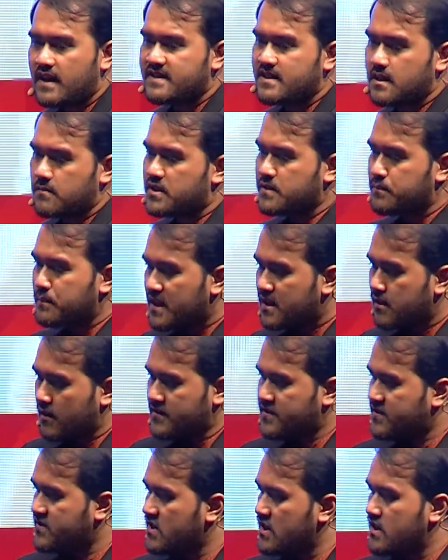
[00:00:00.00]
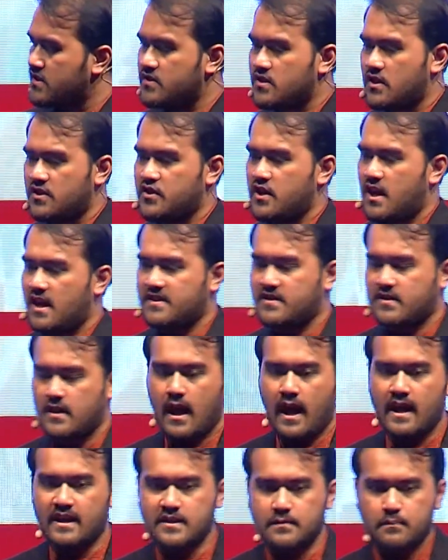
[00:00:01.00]
some speakers, such as
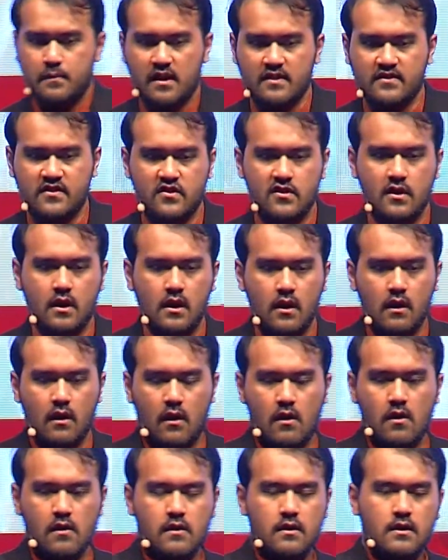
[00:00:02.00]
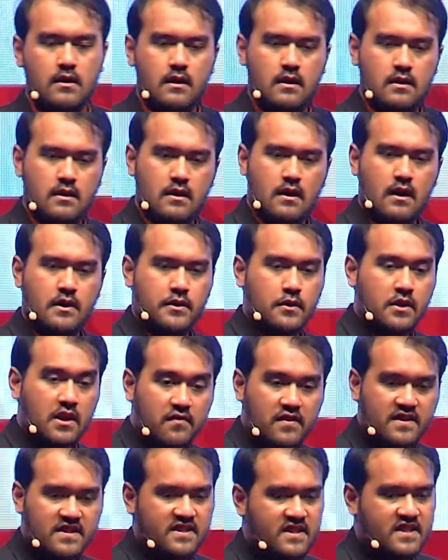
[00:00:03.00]
experts or
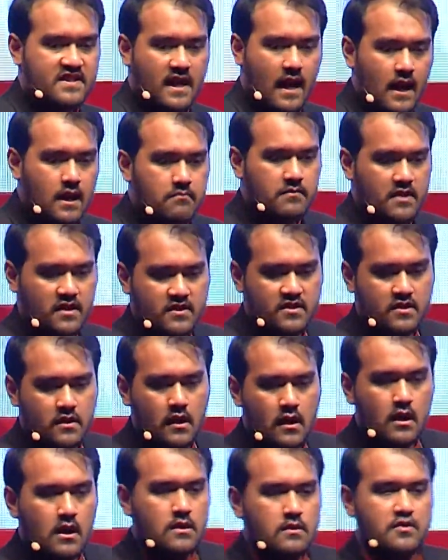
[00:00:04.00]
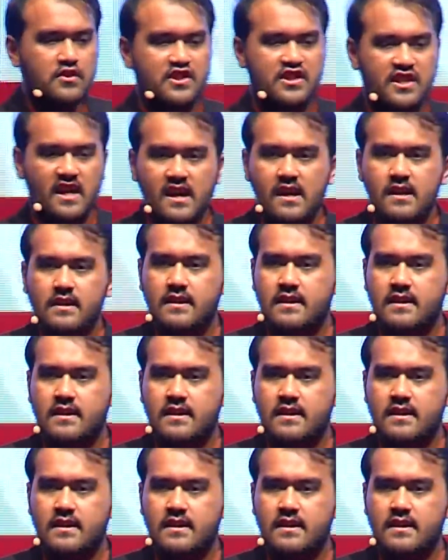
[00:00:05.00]
universities alumnus, to share their